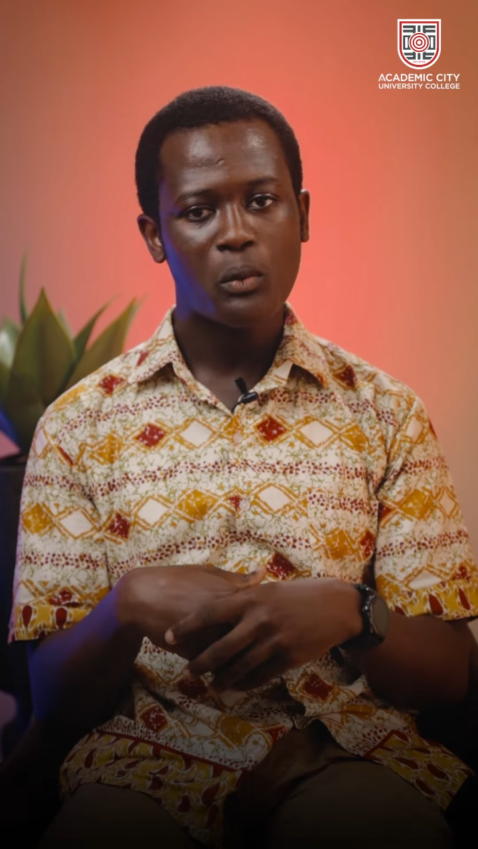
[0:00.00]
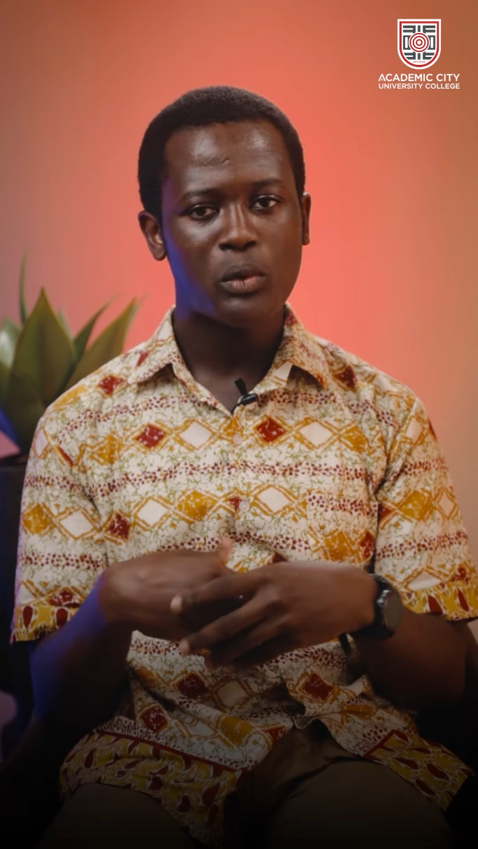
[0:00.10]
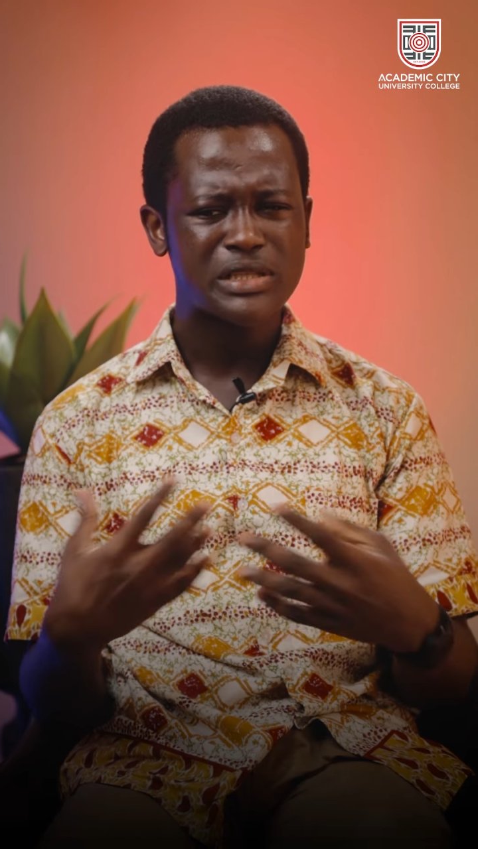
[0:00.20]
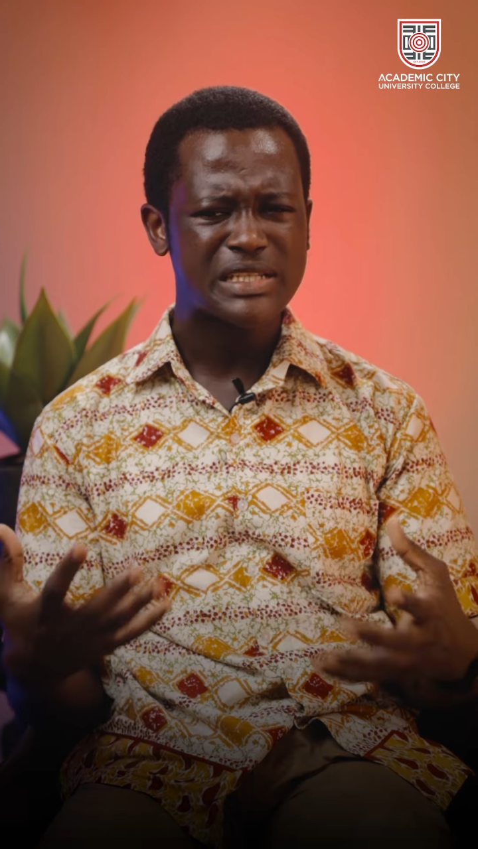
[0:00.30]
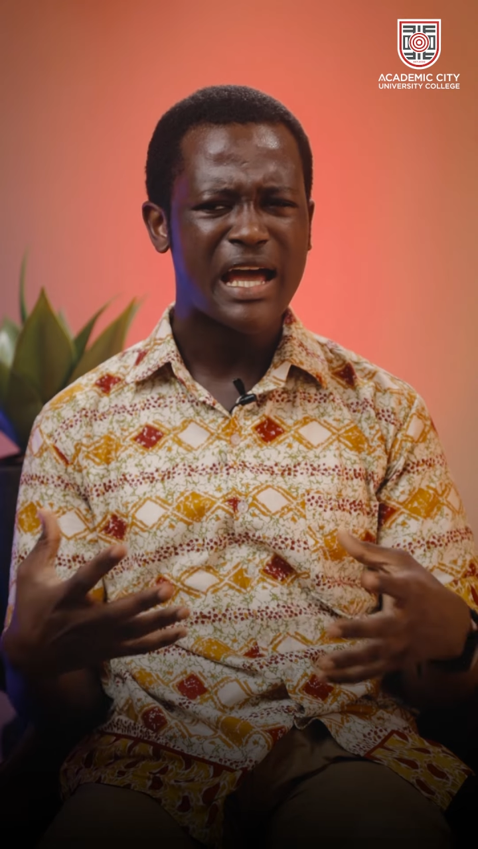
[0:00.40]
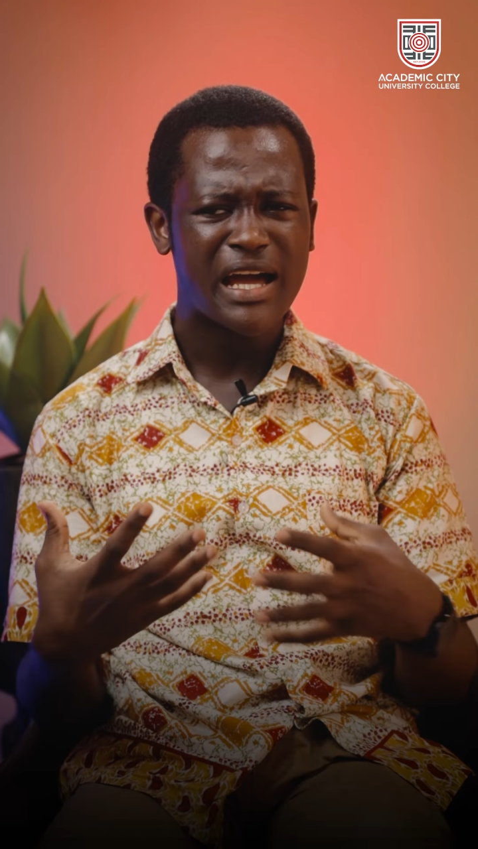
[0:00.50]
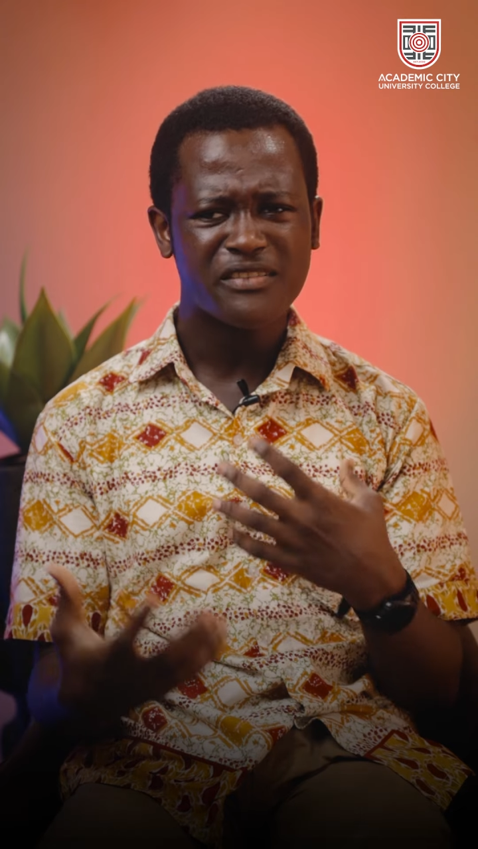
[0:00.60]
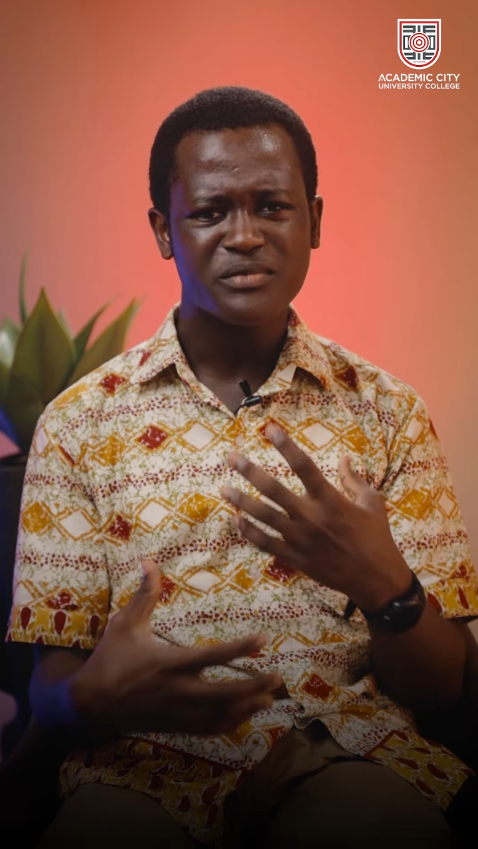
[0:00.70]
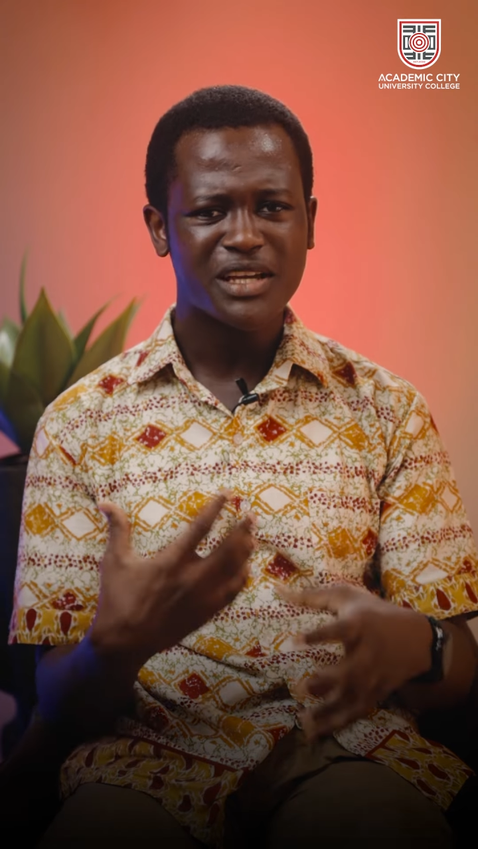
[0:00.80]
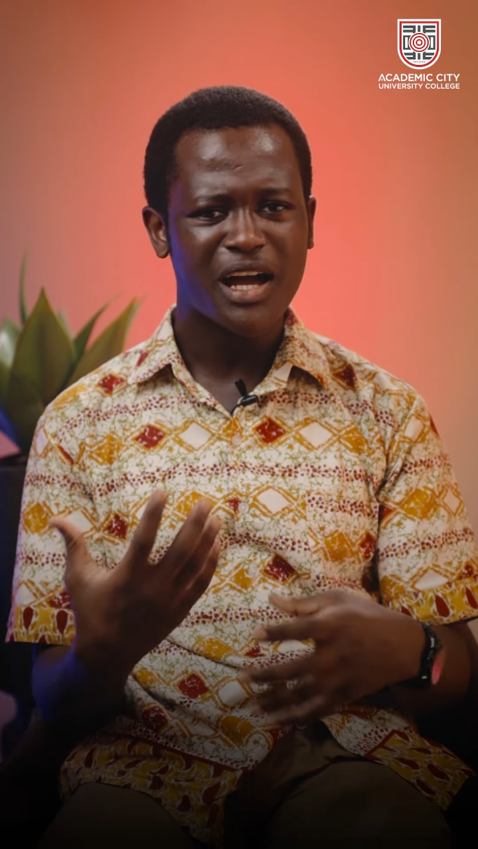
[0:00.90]
what I
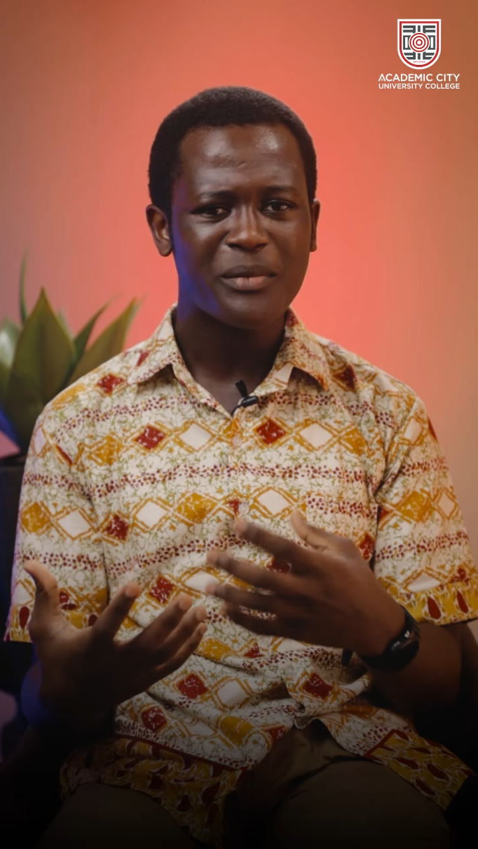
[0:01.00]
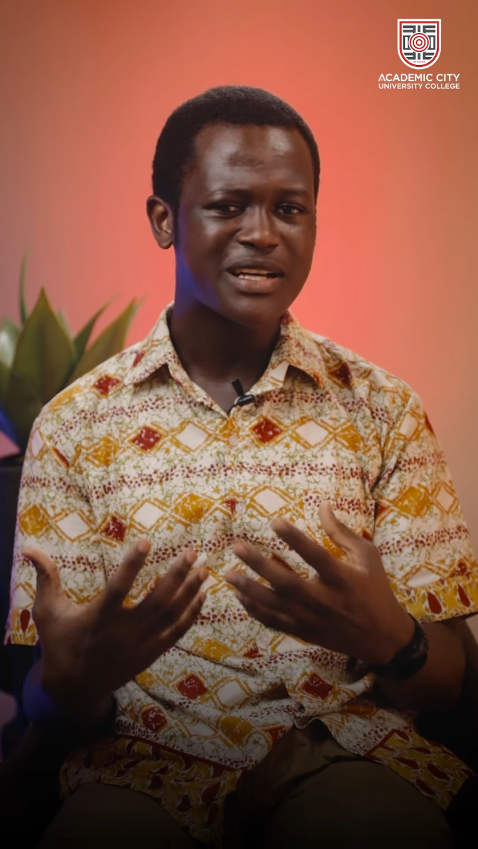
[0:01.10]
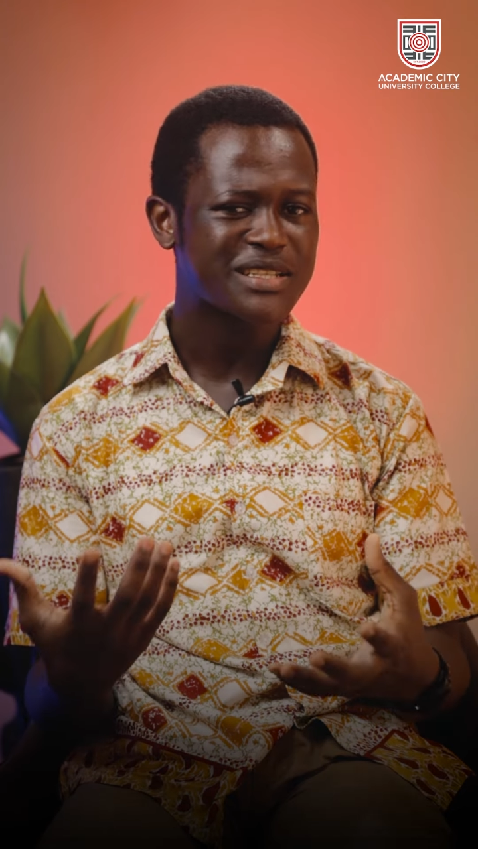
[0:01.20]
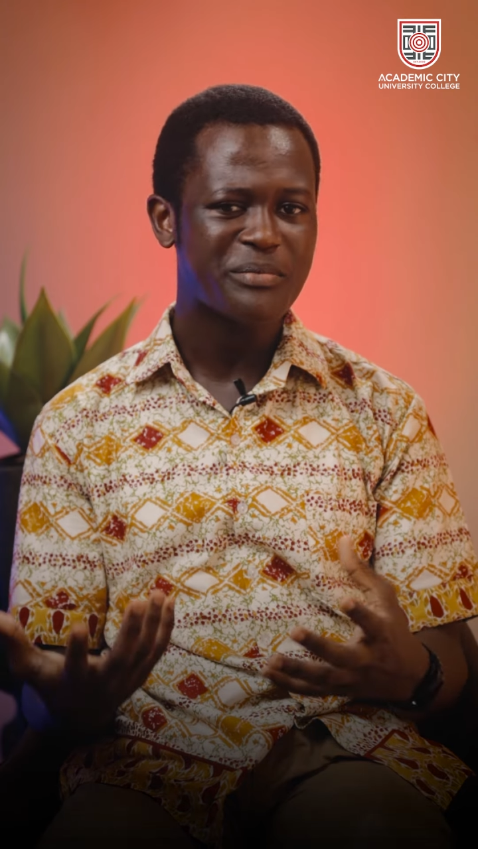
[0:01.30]
have become as a